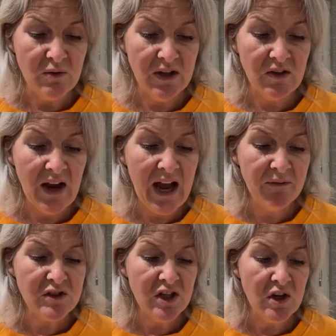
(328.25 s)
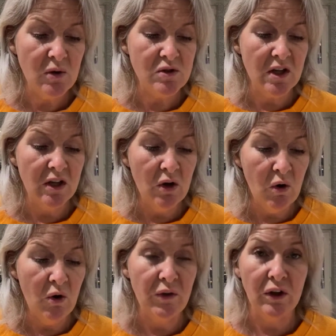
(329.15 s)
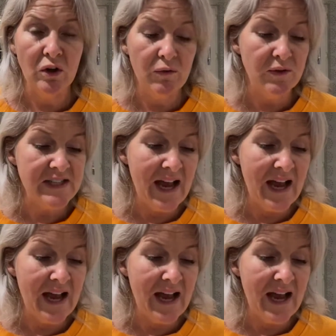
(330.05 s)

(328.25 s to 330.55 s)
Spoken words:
then you have to use the law that governs